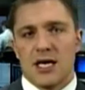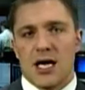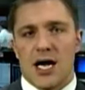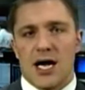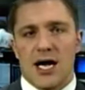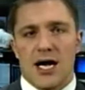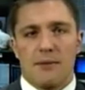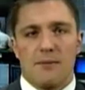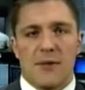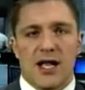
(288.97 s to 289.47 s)

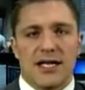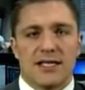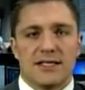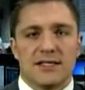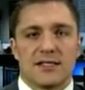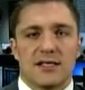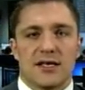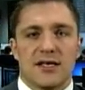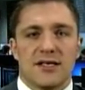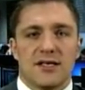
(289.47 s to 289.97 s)

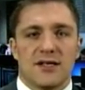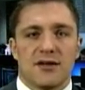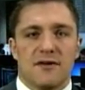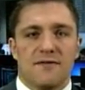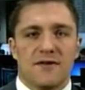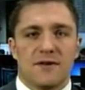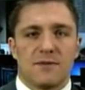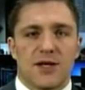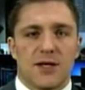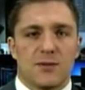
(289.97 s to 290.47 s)
You know, I
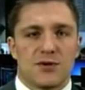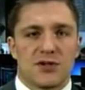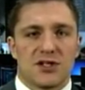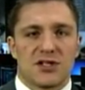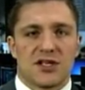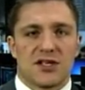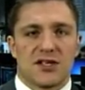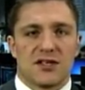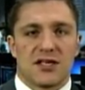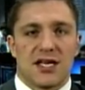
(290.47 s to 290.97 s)
think people are
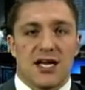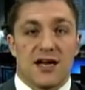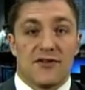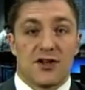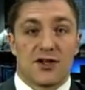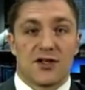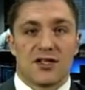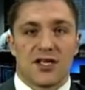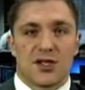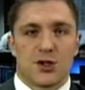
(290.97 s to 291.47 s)
just going to have a
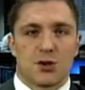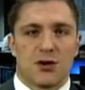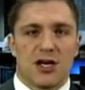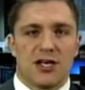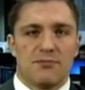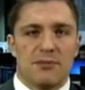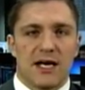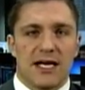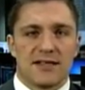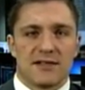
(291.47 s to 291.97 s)
look at that
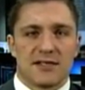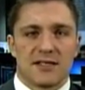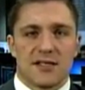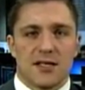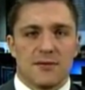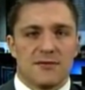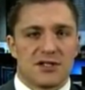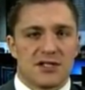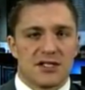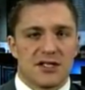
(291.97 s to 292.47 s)
trade balance
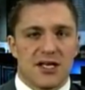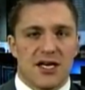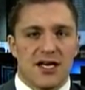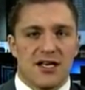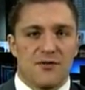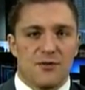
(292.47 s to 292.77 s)
numbers today.